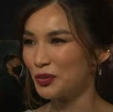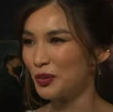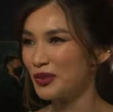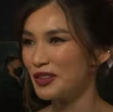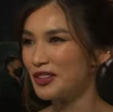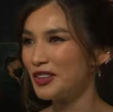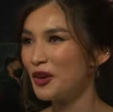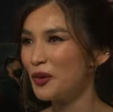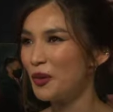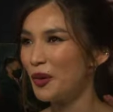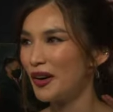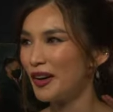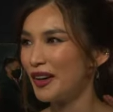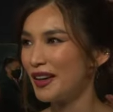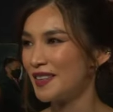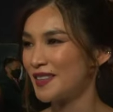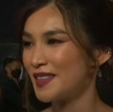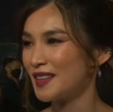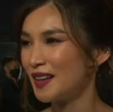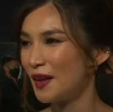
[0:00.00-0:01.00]
Well, you know
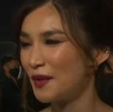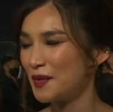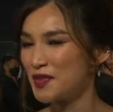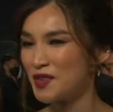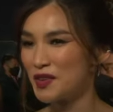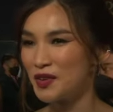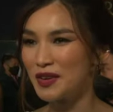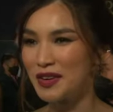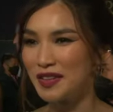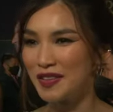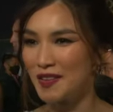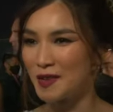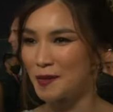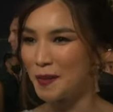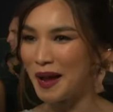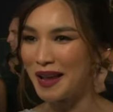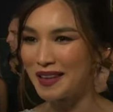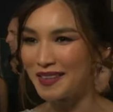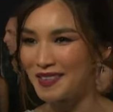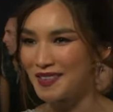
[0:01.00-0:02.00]
what? It's a love story that
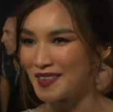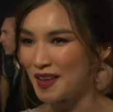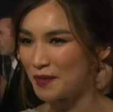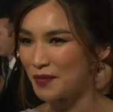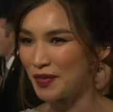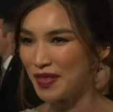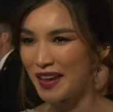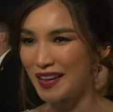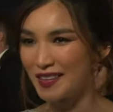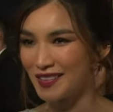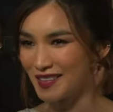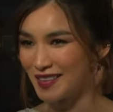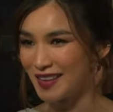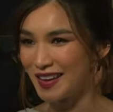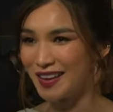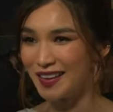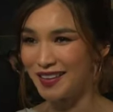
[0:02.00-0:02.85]
spans 7,000